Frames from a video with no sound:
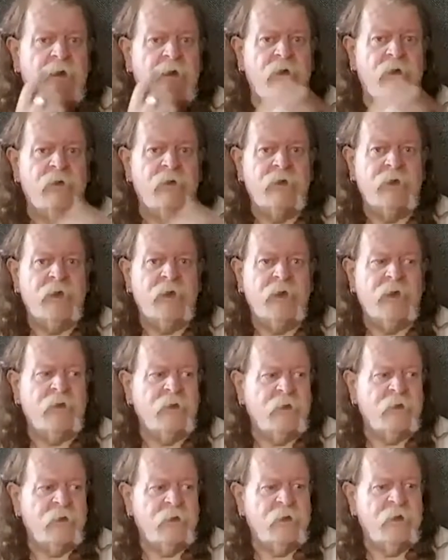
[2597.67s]
Okay.
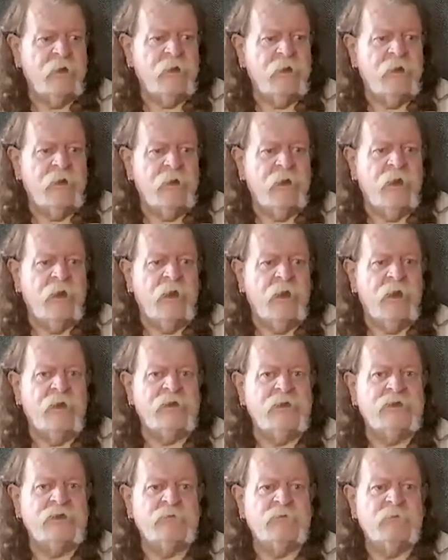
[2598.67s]
You
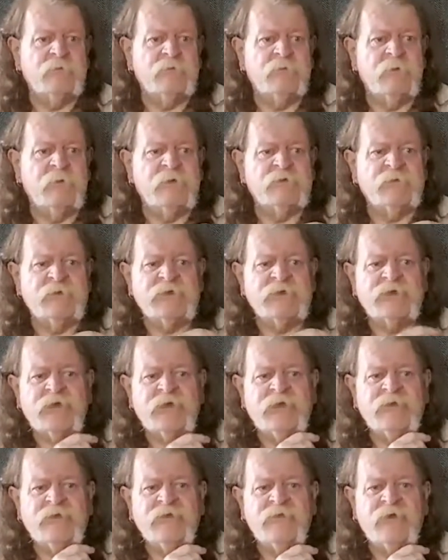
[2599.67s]
carry on.
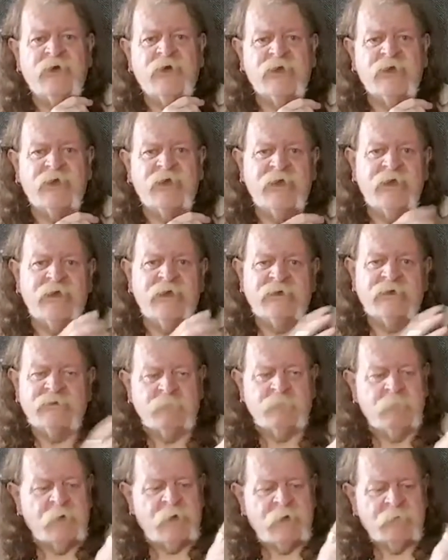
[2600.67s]
Especially in the Viking age.
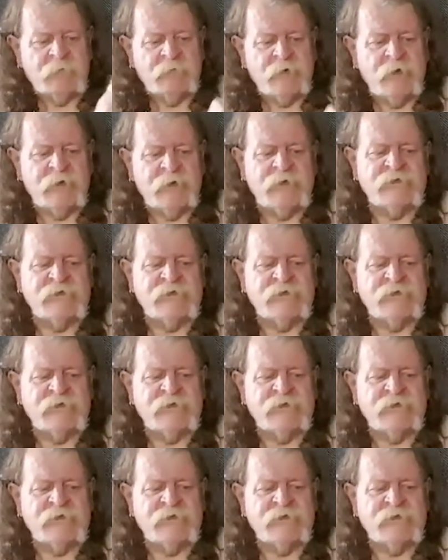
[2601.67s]
Bye, Bragi.